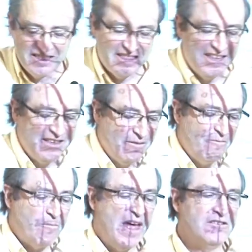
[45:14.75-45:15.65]
The
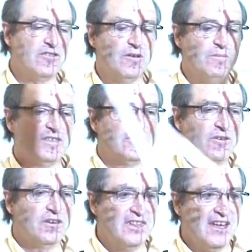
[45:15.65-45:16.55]
pendulum is
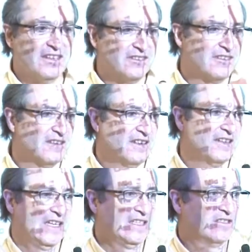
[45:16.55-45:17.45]
doing this.
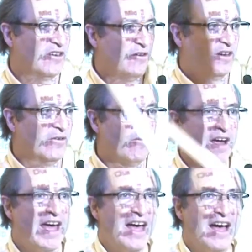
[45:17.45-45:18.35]
It's going
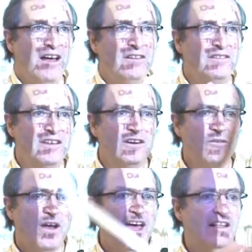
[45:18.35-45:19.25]
around and
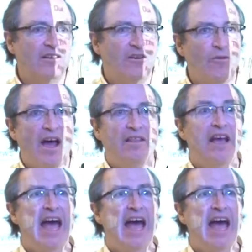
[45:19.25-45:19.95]
around and around.